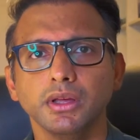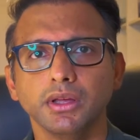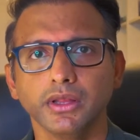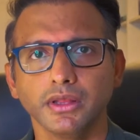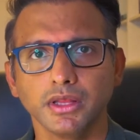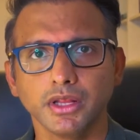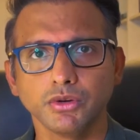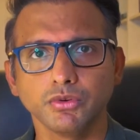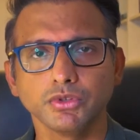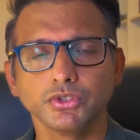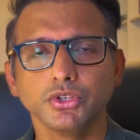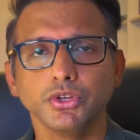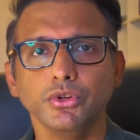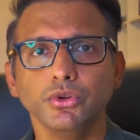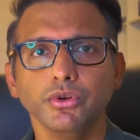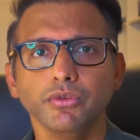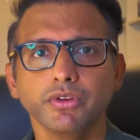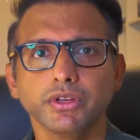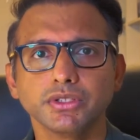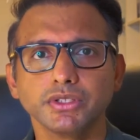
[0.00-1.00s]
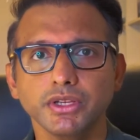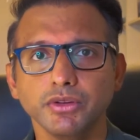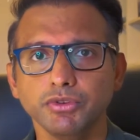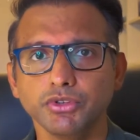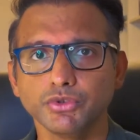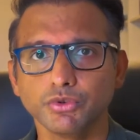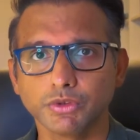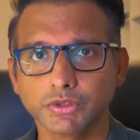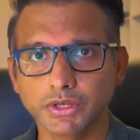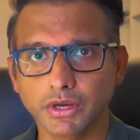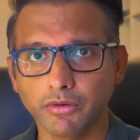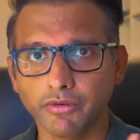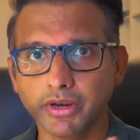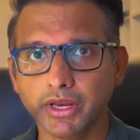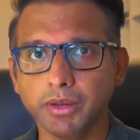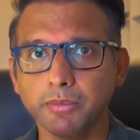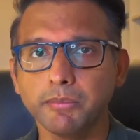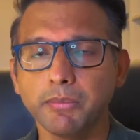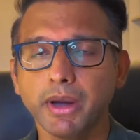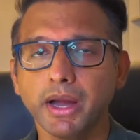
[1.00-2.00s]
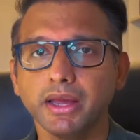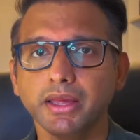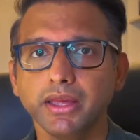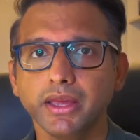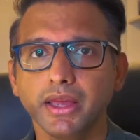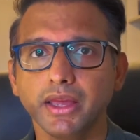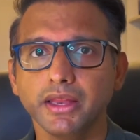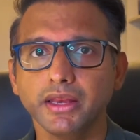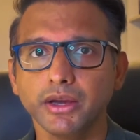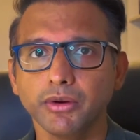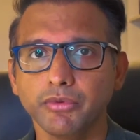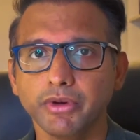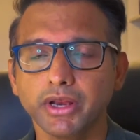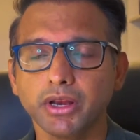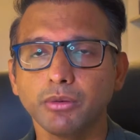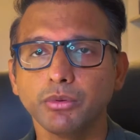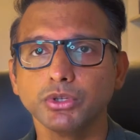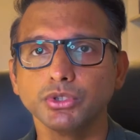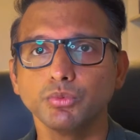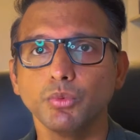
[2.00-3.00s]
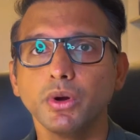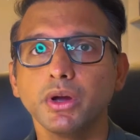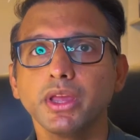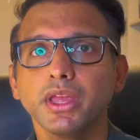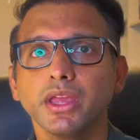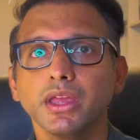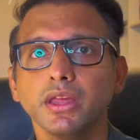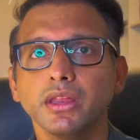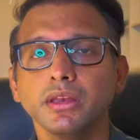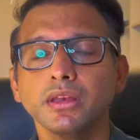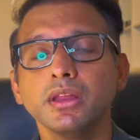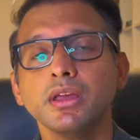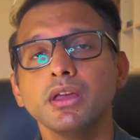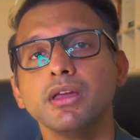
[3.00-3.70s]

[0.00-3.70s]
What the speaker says: That was the university which was covering my area where I was working in.